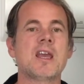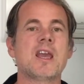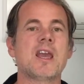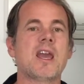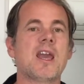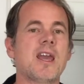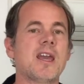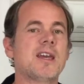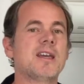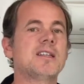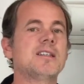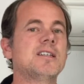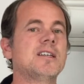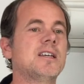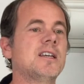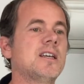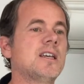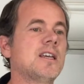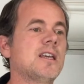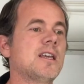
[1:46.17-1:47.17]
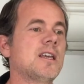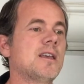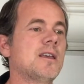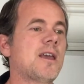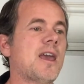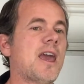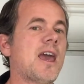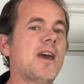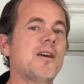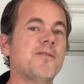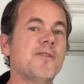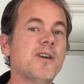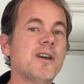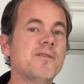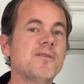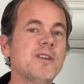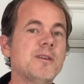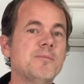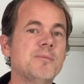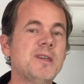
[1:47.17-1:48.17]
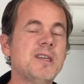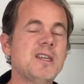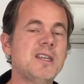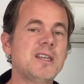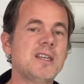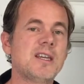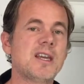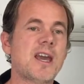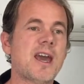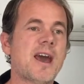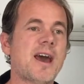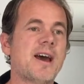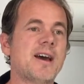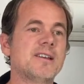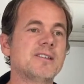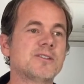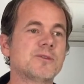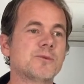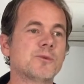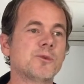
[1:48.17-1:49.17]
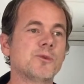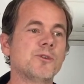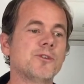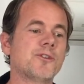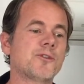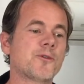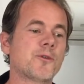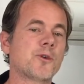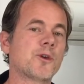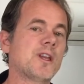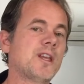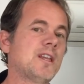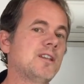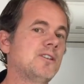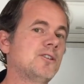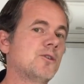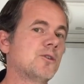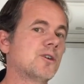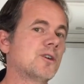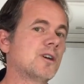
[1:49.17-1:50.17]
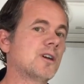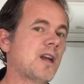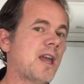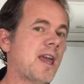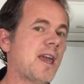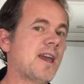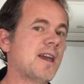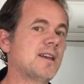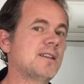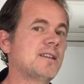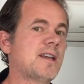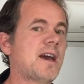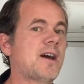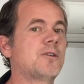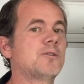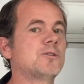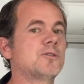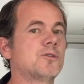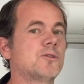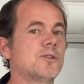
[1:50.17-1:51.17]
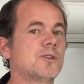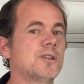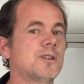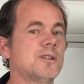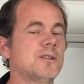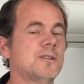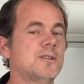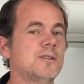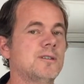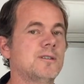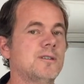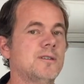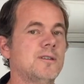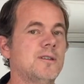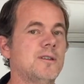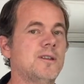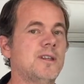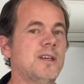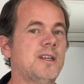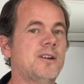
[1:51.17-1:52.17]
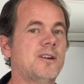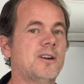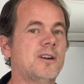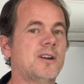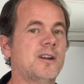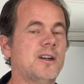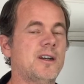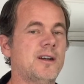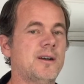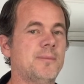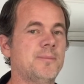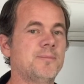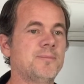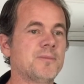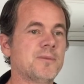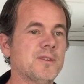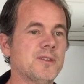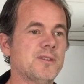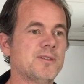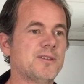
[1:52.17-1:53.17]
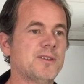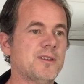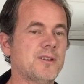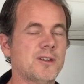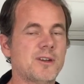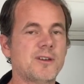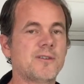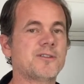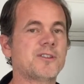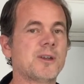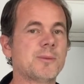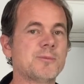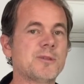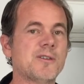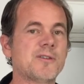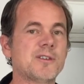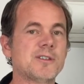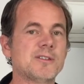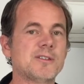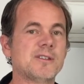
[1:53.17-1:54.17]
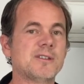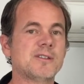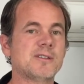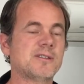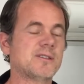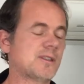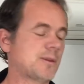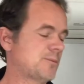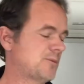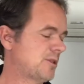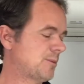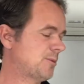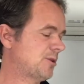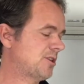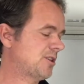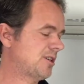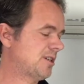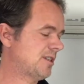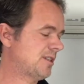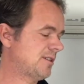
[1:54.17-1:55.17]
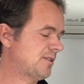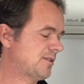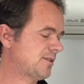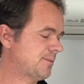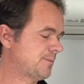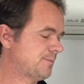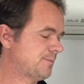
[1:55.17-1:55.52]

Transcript: And FIVB has rules for indoor and outdoor that are, there are some differences and some similarities.